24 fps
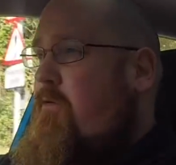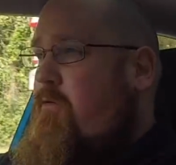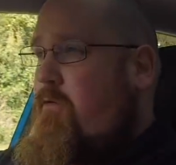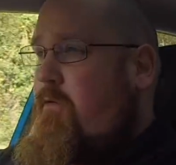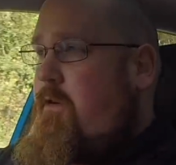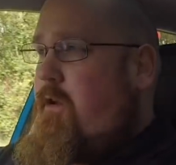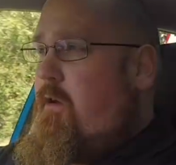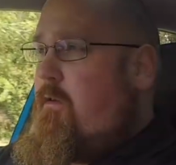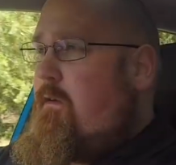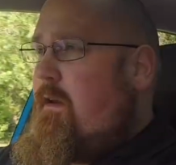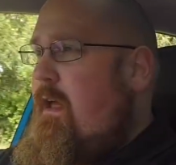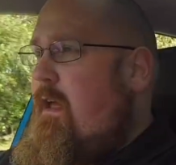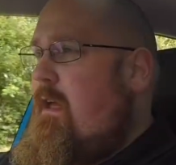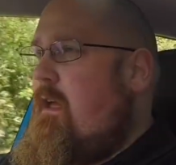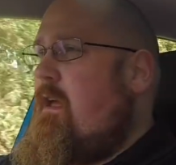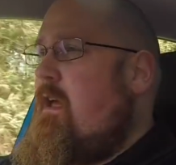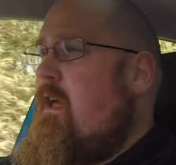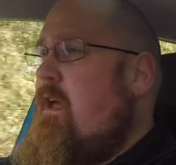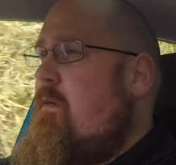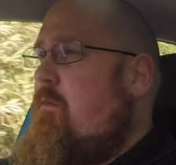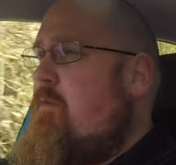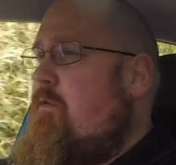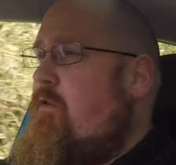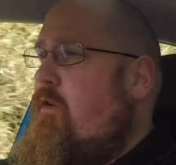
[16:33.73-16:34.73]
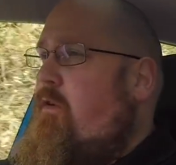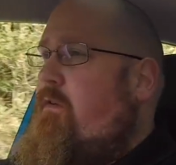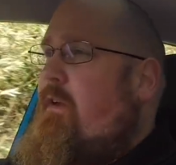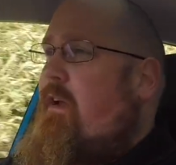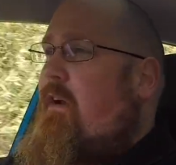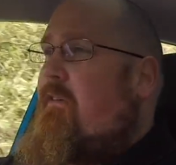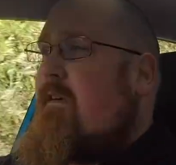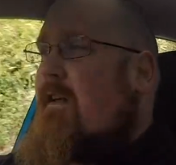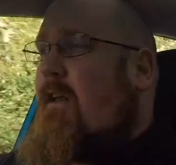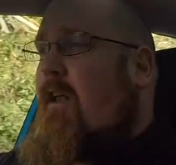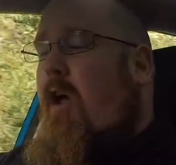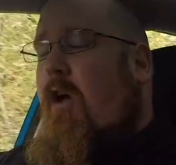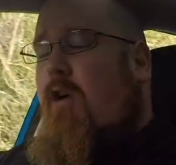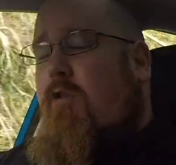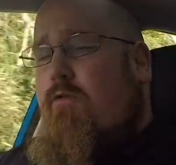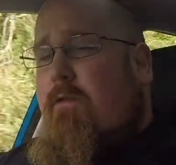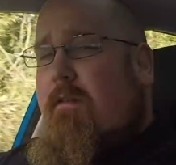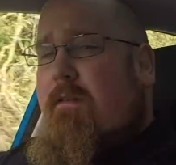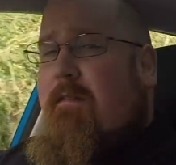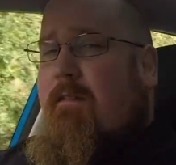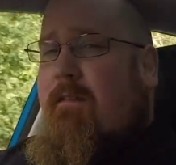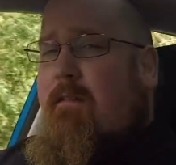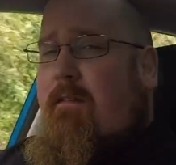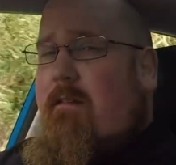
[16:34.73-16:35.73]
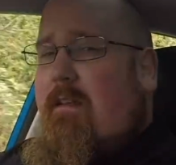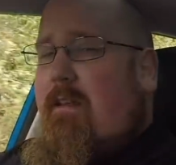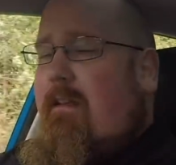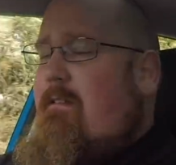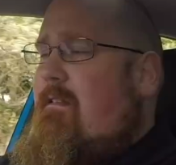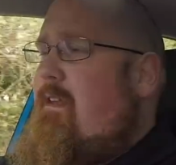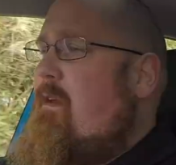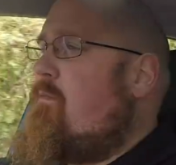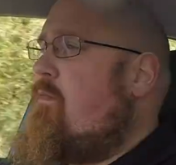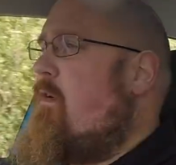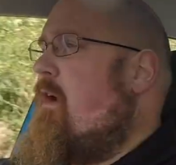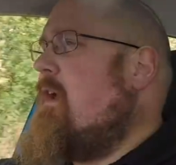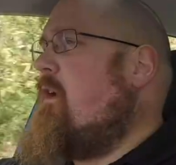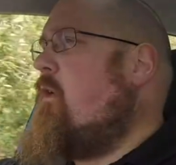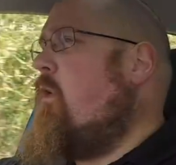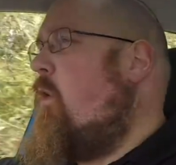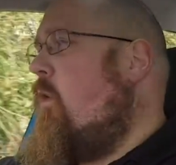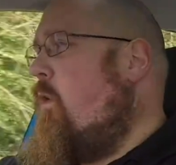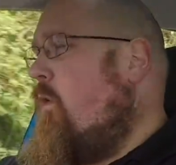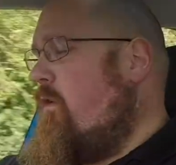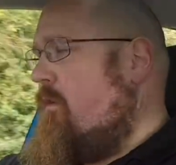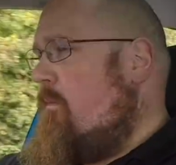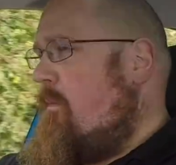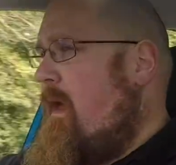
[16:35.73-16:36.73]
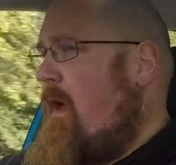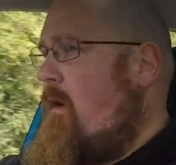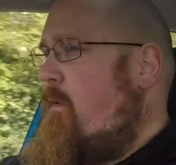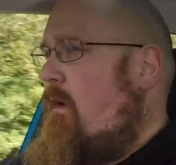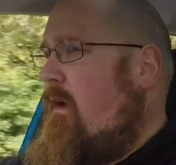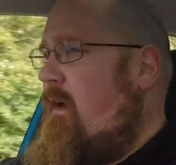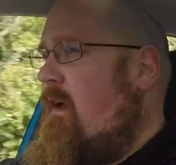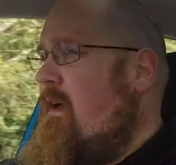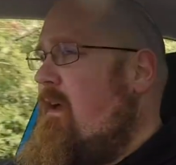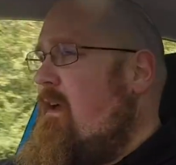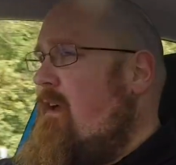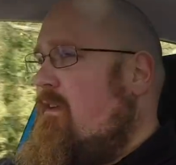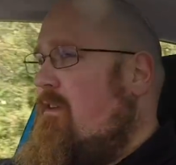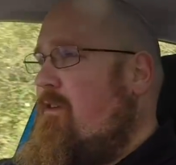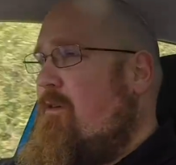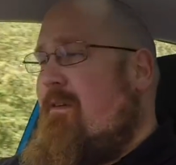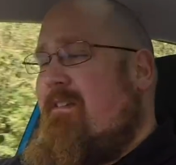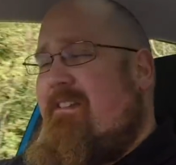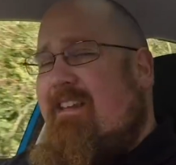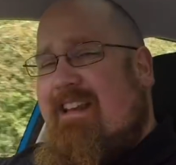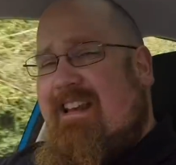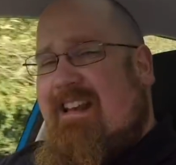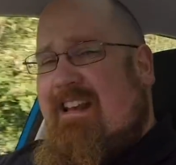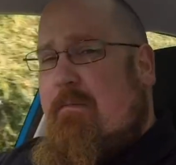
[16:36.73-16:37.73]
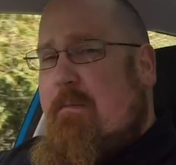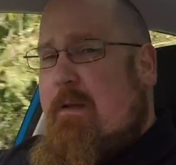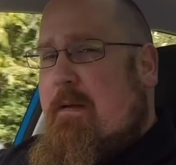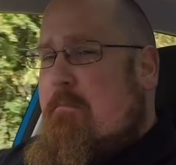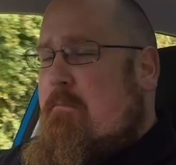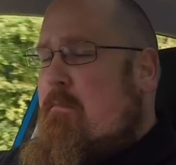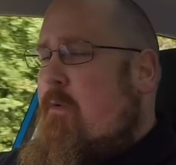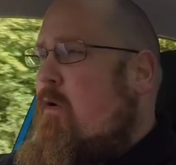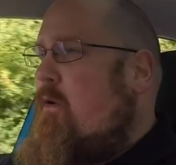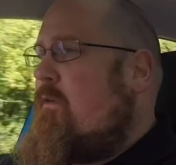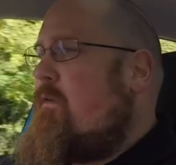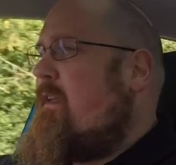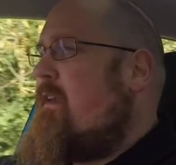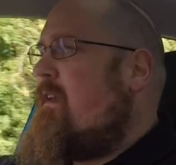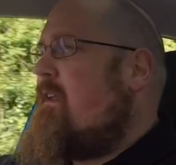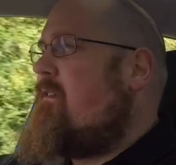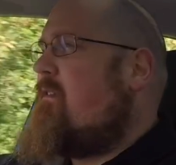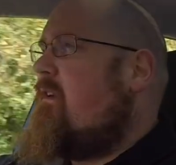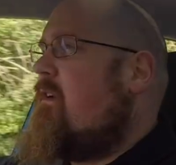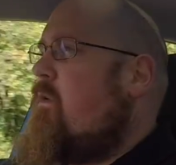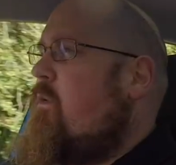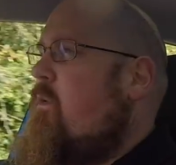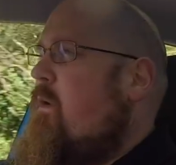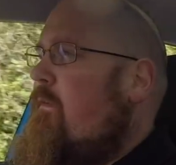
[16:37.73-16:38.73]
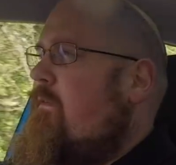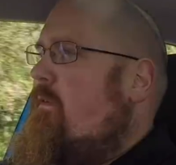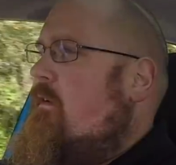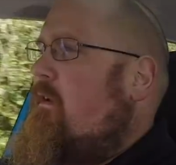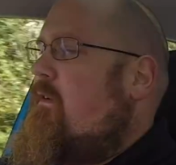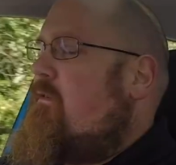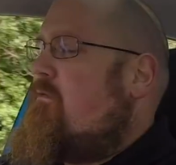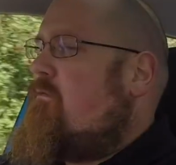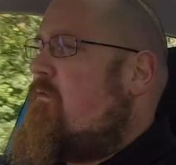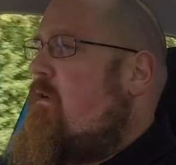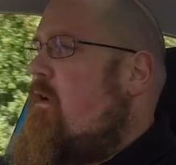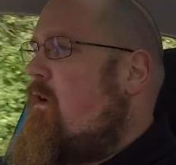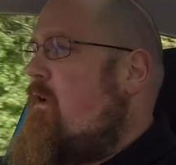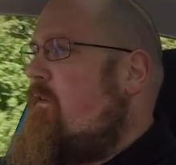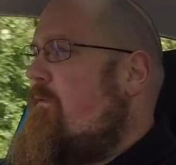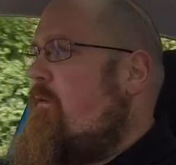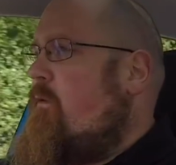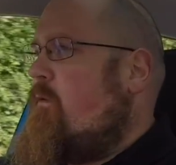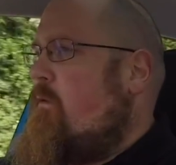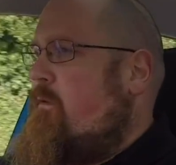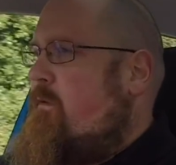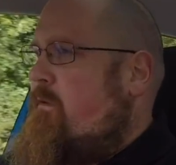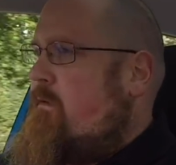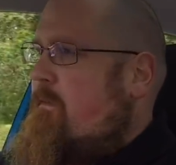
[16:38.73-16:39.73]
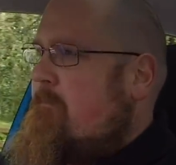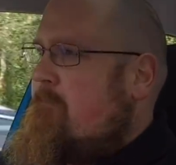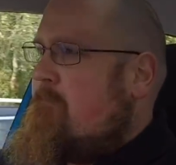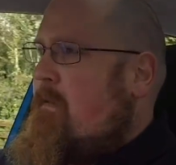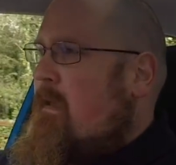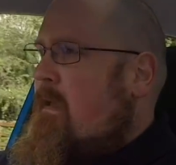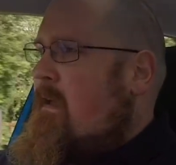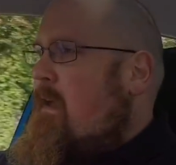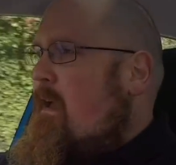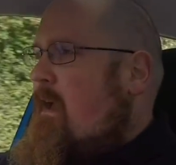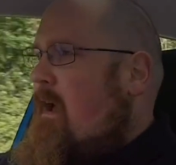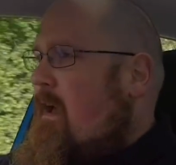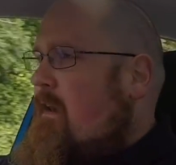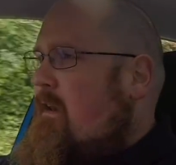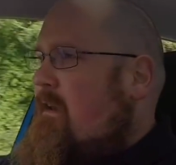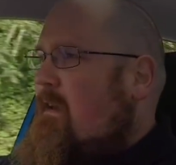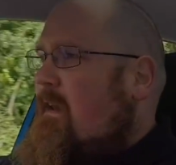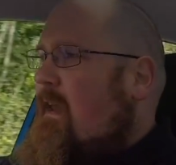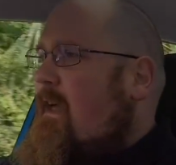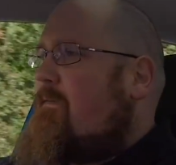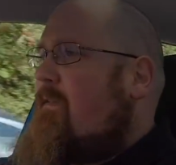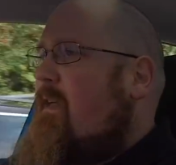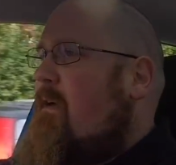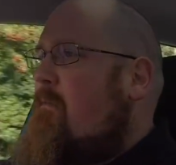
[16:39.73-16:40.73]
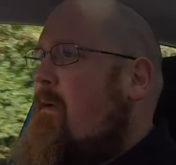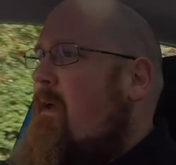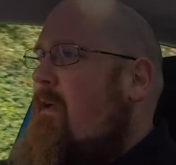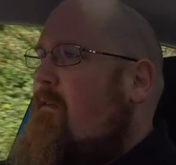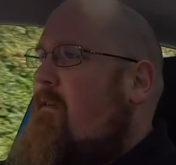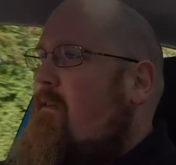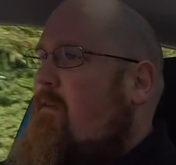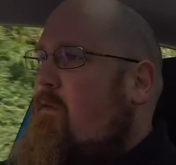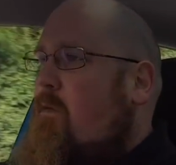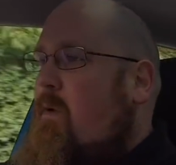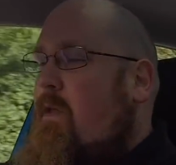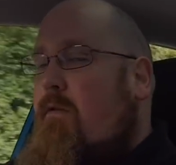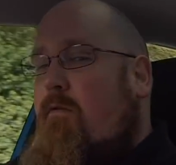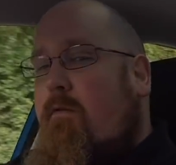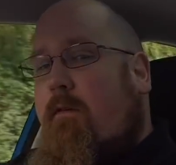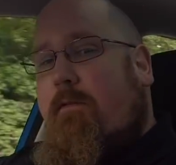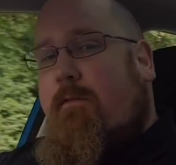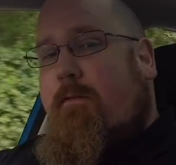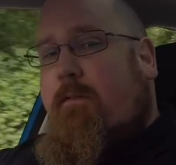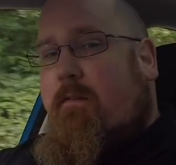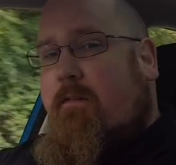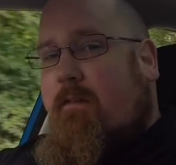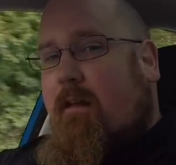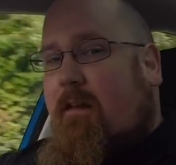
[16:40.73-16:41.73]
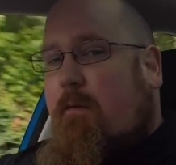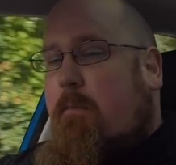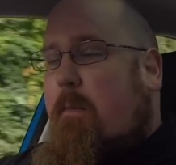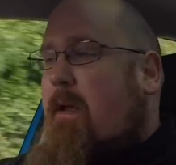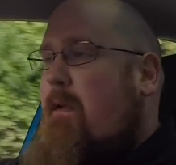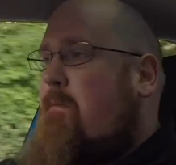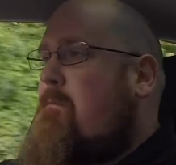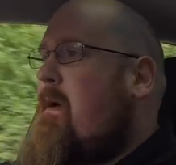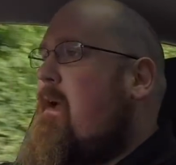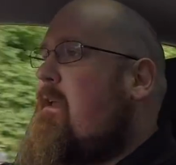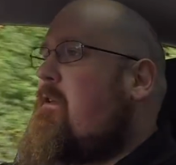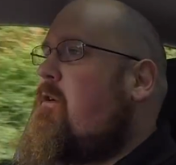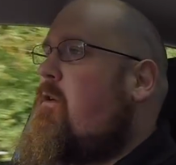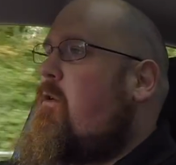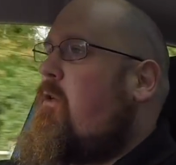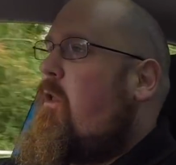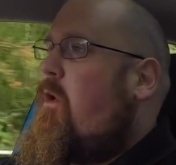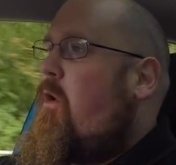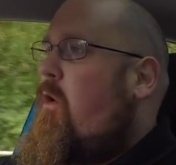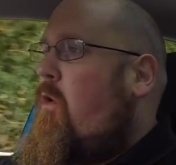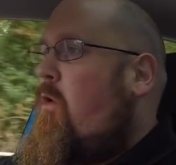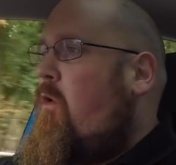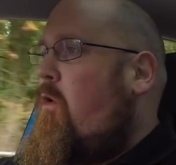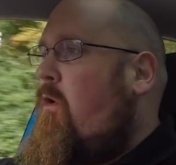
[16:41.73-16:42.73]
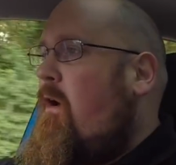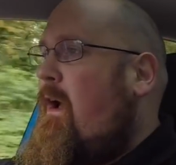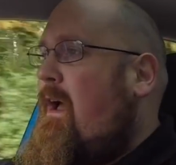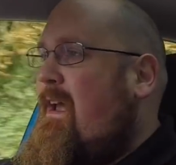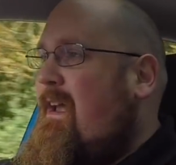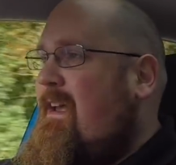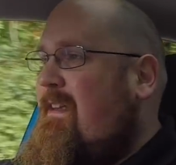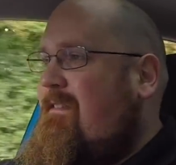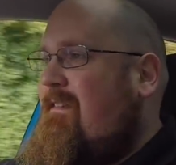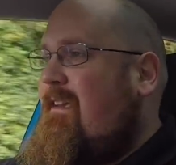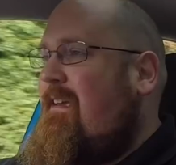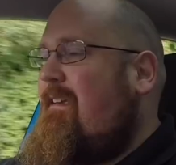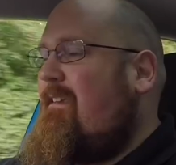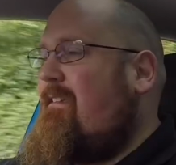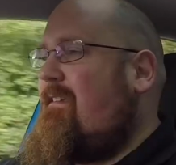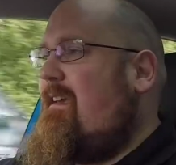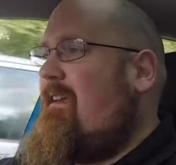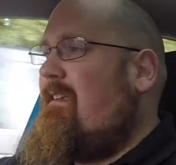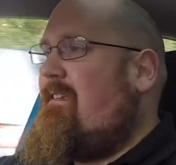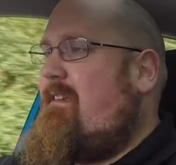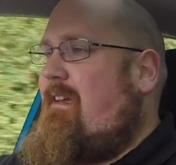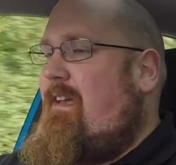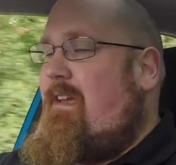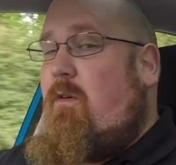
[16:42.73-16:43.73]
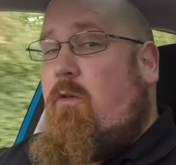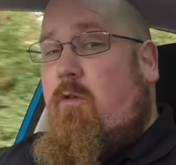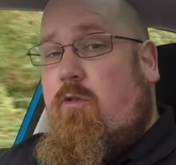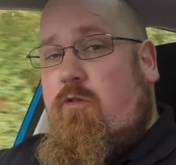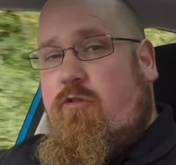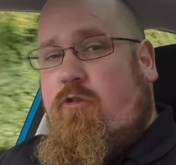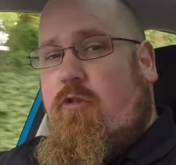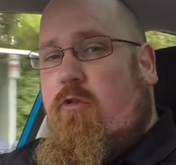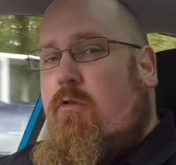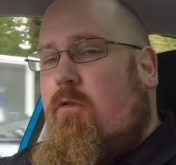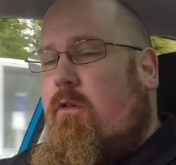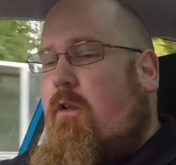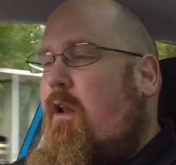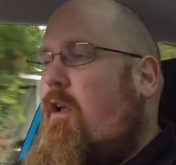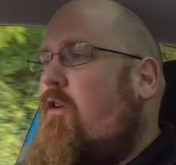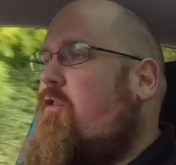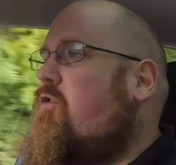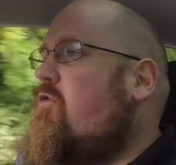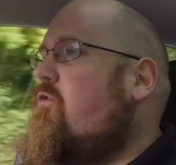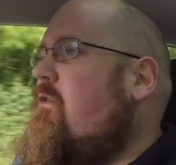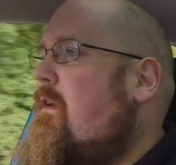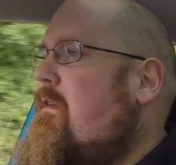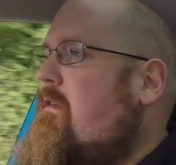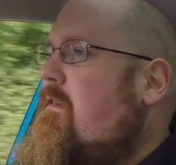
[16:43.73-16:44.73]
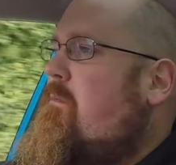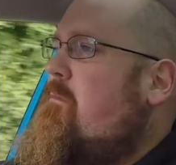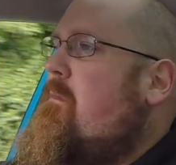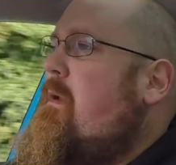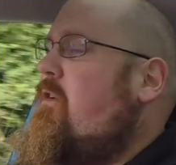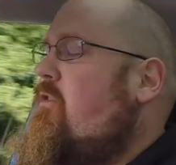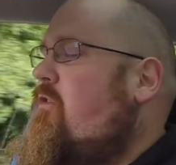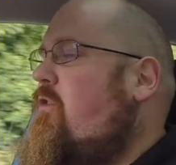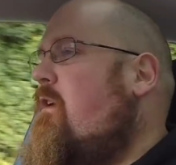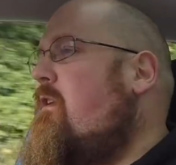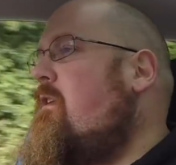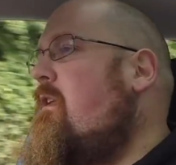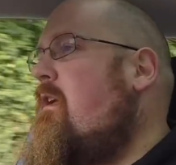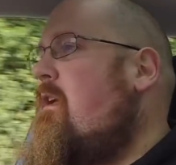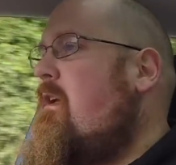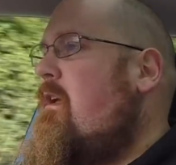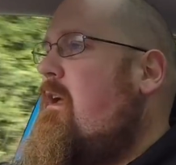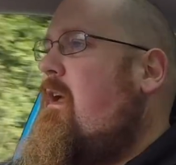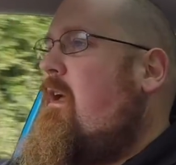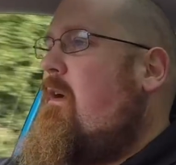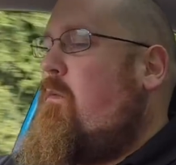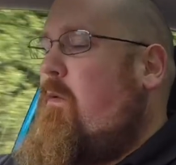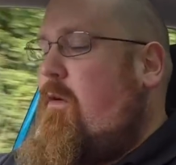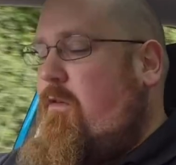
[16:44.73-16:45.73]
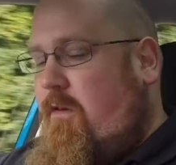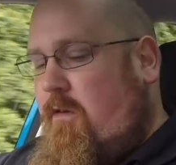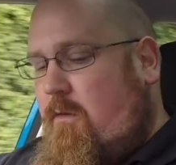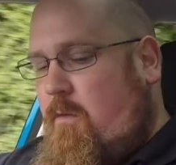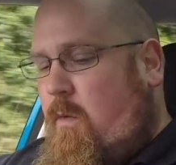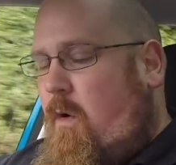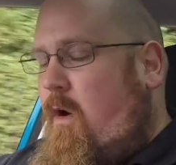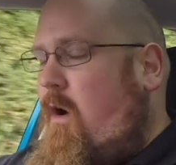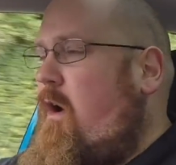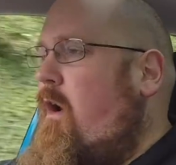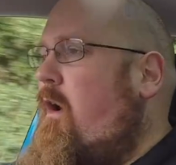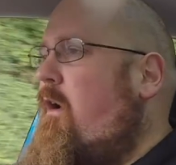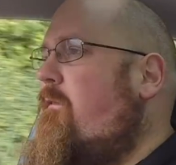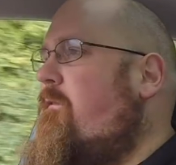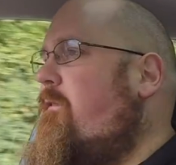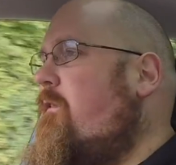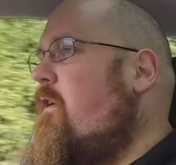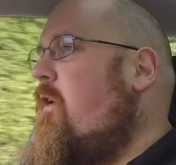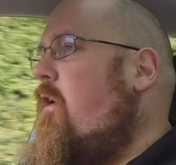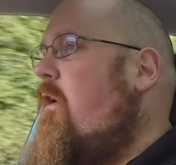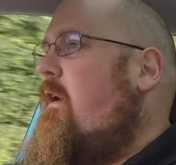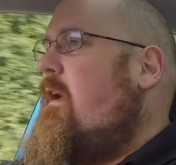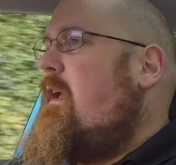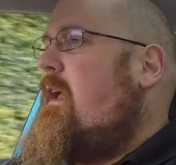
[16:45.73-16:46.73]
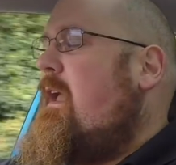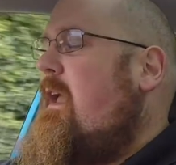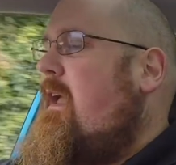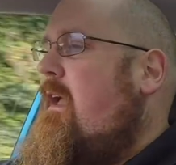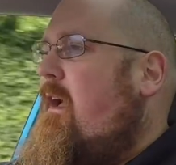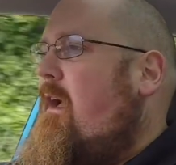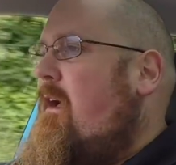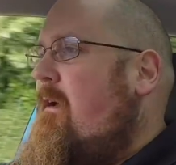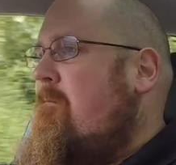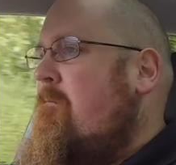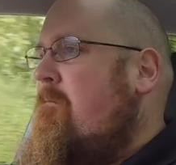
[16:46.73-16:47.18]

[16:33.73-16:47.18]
unit producing around 160 brake horsepower, so it's a little bit more than its equivalent rivals. And you can have that mated to either a 6-speed manual or a DCT or dual clutch transmission, which is what I've got here.